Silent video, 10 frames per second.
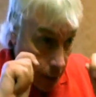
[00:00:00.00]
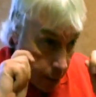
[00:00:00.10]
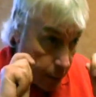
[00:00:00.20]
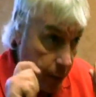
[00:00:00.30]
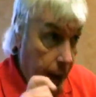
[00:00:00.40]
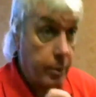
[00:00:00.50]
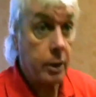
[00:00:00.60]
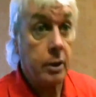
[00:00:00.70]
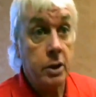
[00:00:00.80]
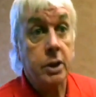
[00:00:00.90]

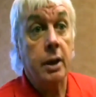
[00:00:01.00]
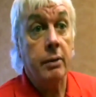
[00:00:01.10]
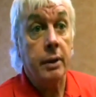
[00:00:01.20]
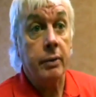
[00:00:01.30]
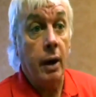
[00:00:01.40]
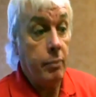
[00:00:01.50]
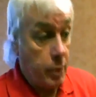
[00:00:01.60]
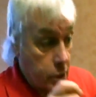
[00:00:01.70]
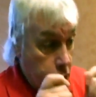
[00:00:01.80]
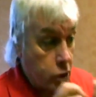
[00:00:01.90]
that Conservative
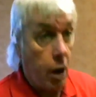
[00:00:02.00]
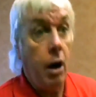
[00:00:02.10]
government